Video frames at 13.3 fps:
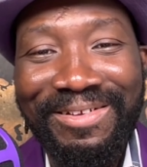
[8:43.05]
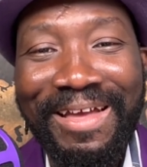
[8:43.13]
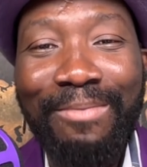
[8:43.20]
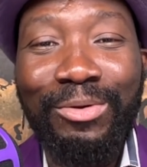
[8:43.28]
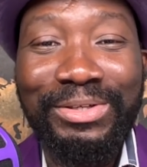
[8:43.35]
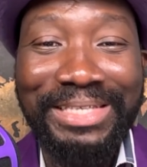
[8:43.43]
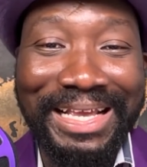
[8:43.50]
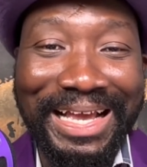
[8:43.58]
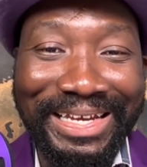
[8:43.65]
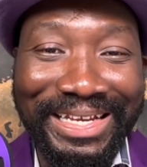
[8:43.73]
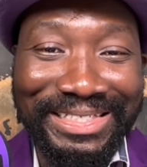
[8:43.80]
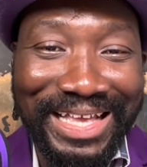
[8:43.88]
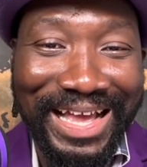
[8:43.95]
I'm not saying
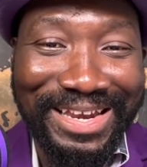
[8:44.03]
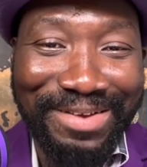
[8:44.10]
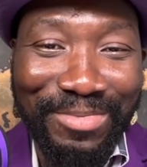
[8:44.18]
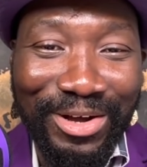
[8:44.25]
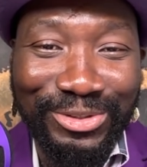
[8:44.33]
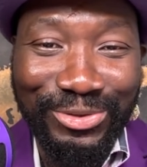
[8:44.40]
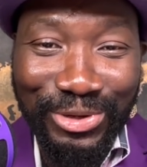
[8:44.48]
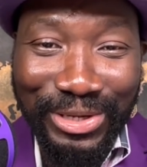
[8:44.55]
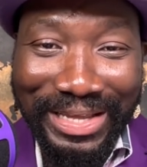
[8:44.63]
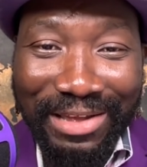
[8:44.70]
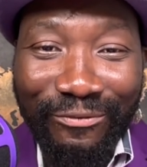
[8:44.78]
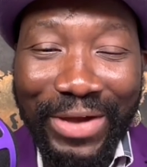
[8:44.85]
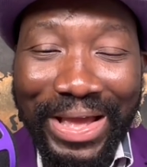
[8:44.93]
Ghanaians are animals.
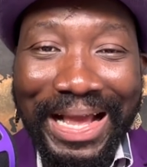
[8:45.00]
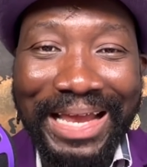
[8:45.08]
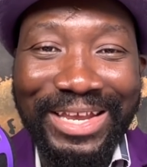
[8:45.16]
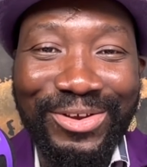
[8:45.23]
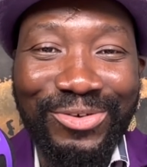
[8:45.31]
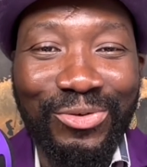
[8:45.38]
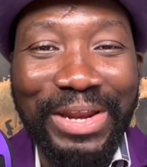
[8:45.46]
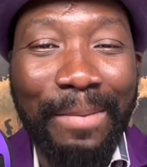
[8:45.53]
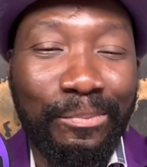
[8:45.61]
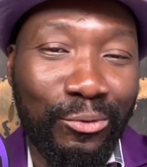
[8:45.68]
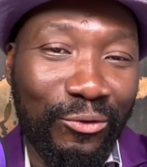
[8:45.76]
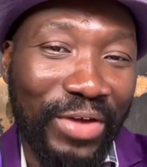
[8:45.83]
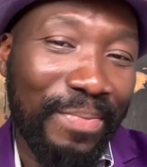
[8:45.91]
If you're a Ghanaian, you know
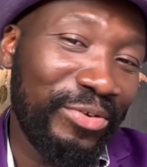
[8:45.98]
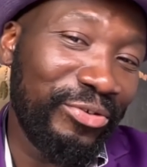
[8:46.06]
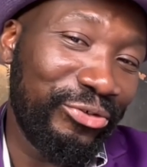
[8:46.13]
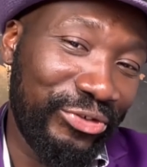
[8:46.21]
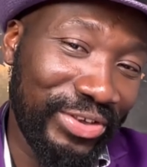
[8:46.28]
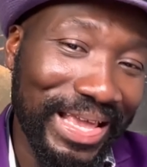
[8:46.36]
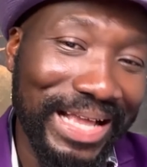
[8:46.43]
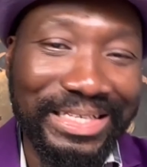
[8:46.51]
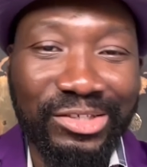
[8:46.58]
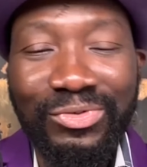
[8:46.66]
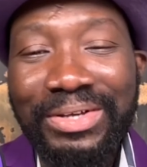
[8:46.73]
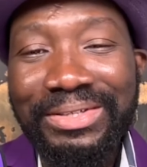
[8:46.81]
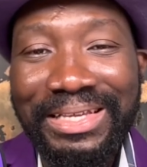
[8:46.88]
that proverb in Chi. I
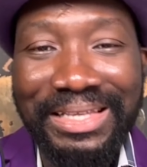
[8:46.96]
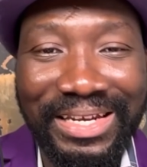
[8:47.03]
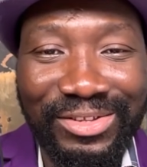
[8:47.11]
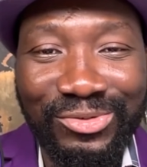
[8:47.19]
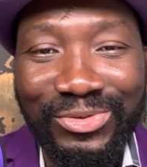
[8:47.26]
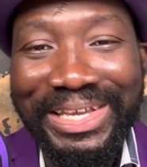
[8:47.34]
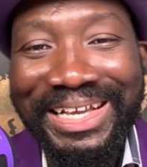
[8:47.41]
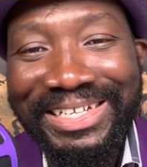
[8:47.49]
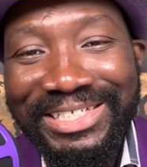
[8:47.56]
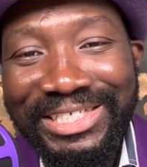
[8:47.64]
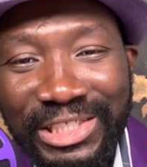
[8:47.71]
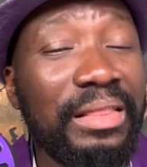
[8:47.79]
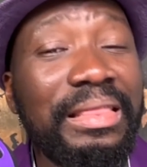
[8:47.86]
just translated it to
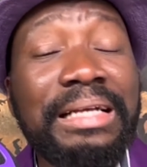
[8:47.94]
English.